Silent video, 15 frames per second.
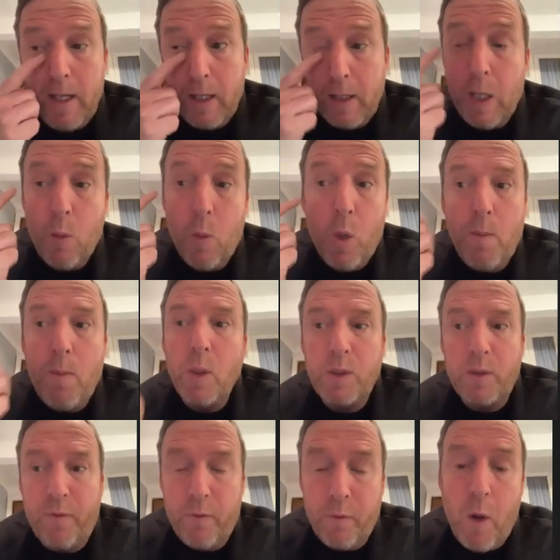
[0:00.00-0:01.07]
Now,
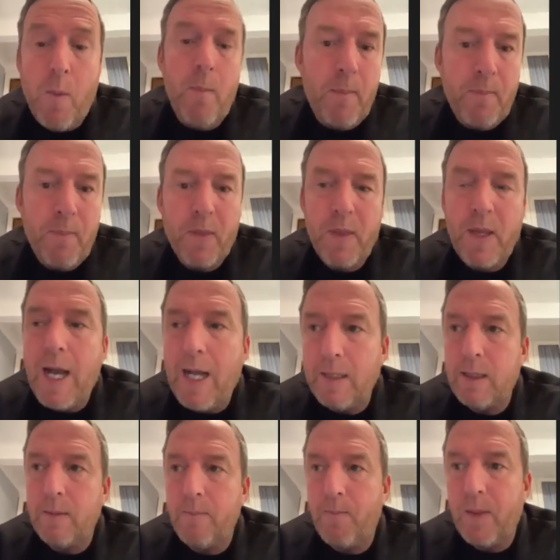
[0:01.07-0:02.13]
almost from that
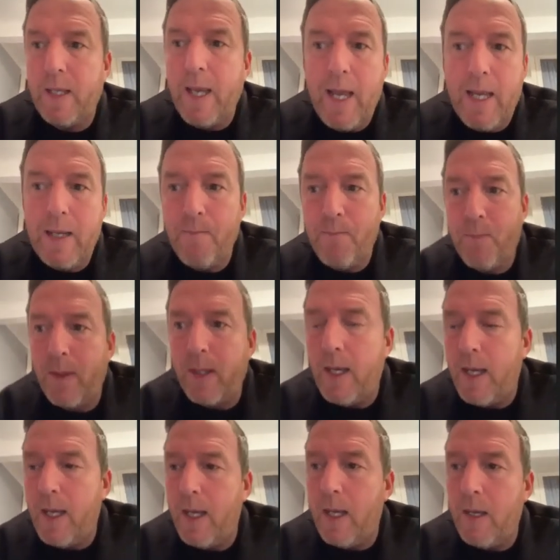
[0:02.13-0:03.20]
game,
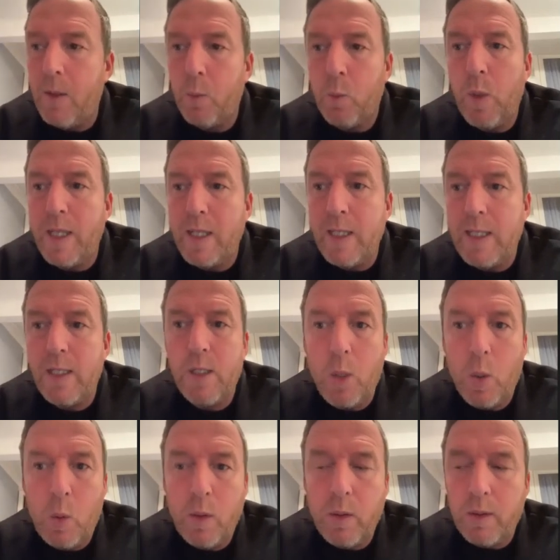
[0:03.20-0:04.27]
whether he's
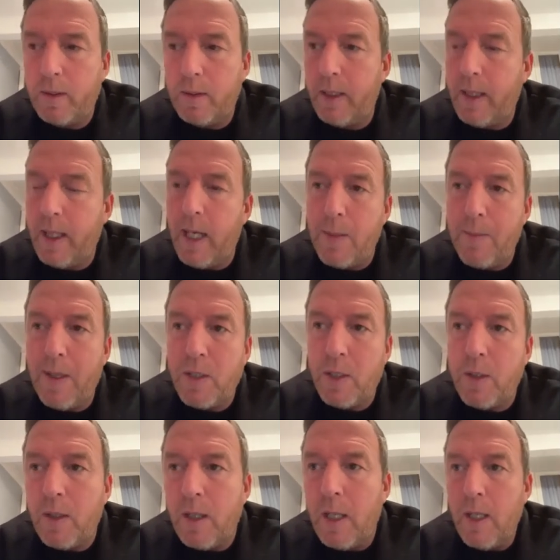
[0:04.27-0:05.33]
told, you can't
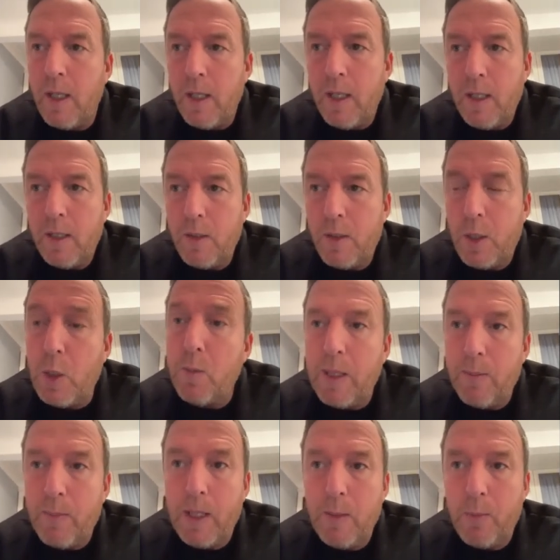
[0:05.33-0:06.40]
imagine too
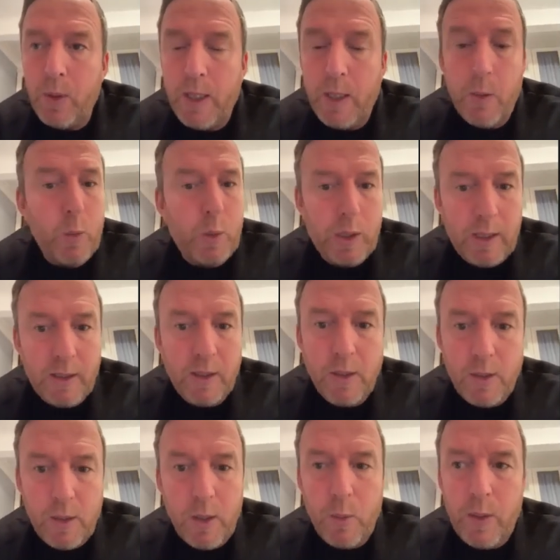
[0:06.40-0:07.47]
many people that he would listen
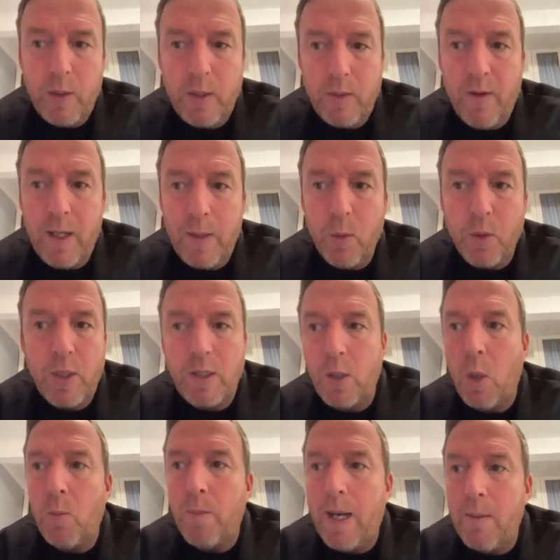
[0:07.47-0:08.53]
to. He was very much his
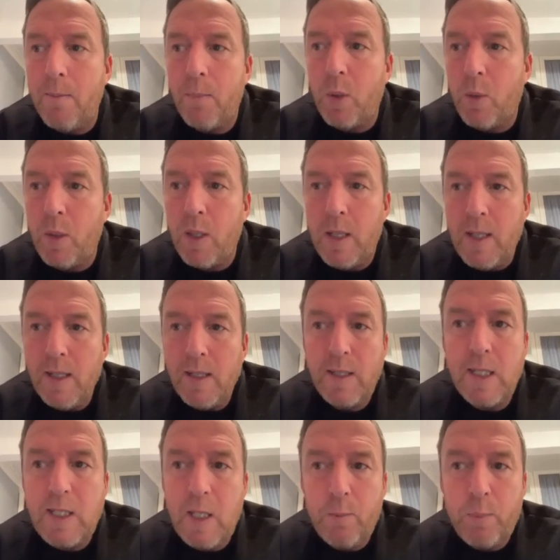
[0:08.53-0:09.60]
own man, but
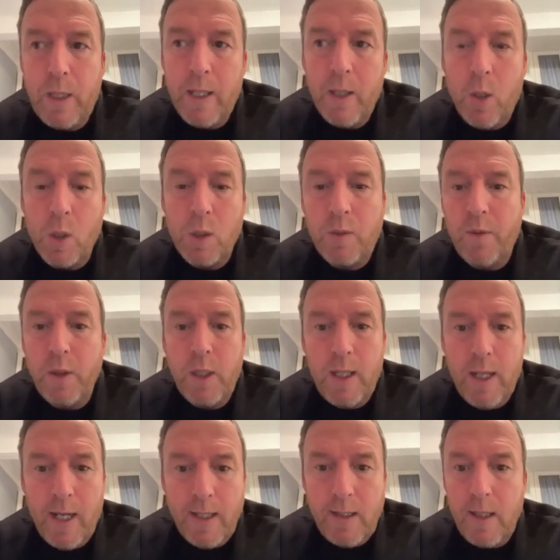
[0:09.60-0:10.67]
City have played at Oxford
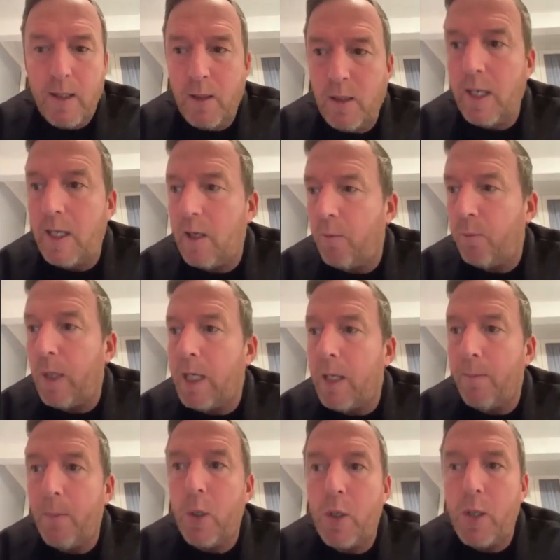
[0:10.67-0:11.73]
United, City have played
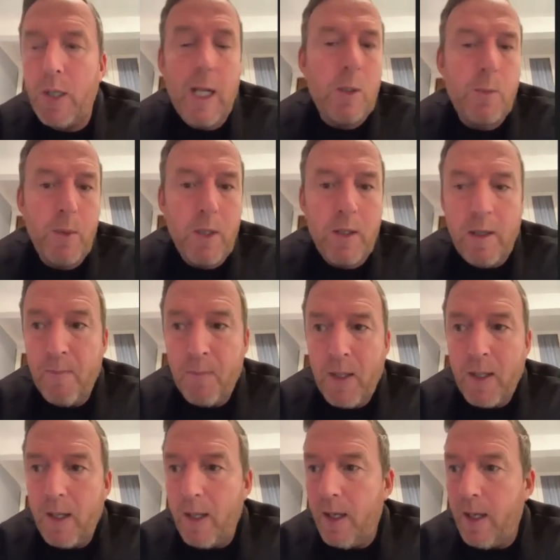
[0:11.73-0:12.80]
at Burton Albion.
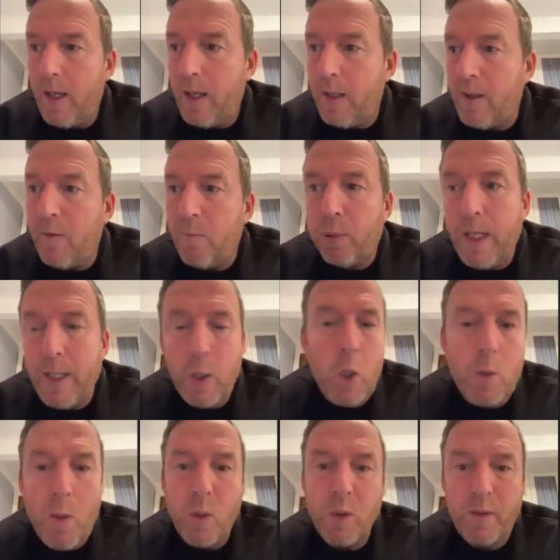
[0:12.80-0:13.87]
They've played
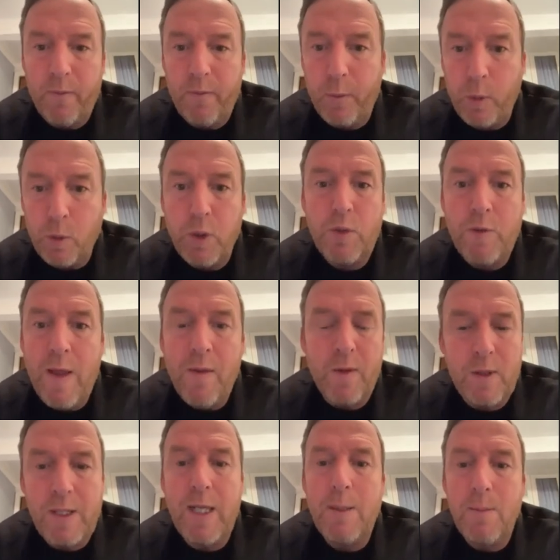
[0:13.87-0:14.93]
almost full-strength
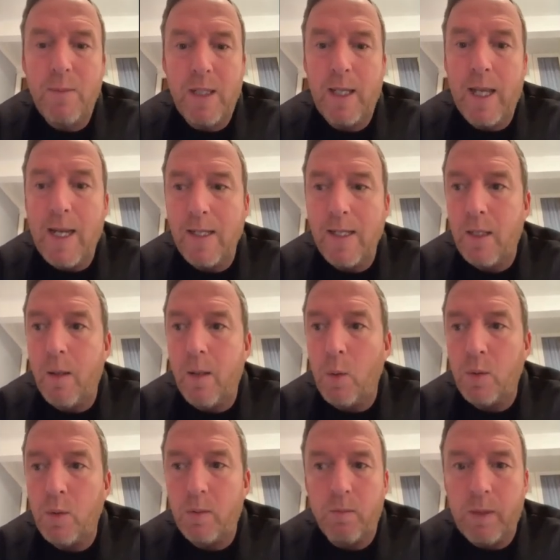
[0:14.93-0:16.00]
teams against
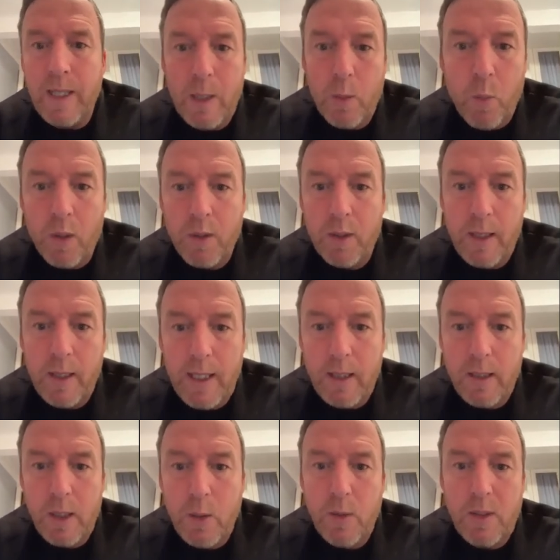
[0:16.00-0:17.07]
those League One and League
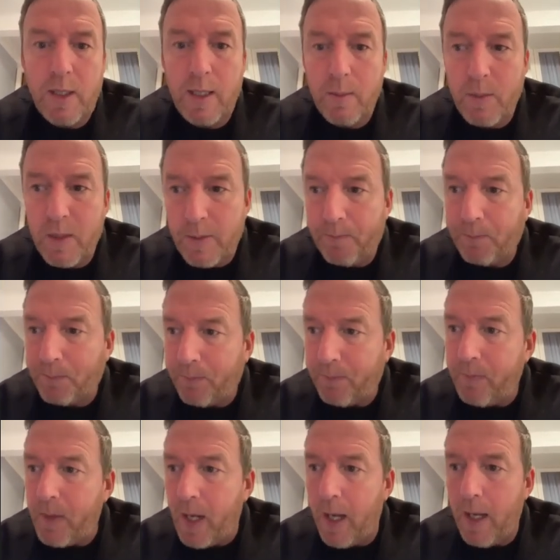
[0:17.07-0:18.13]
Two teams.
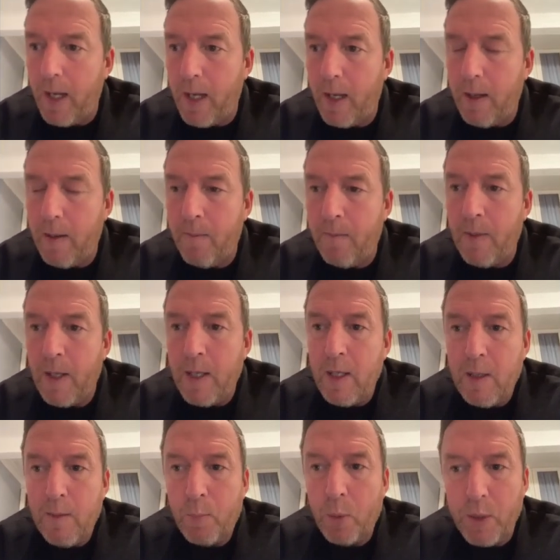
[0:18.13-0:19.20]

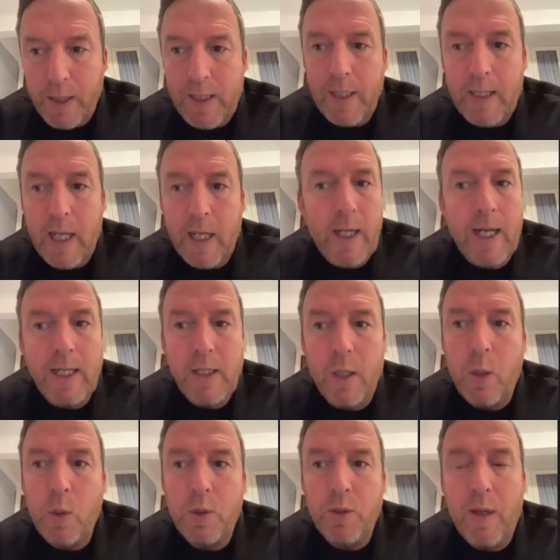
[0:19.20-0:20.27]
But they did that night at
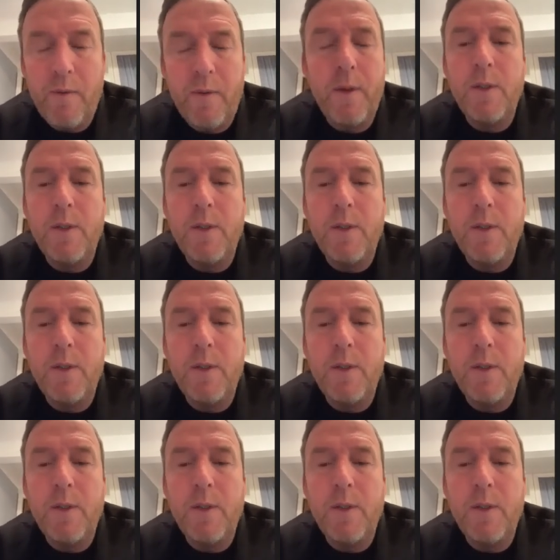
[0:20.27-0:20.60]
Old Trafford.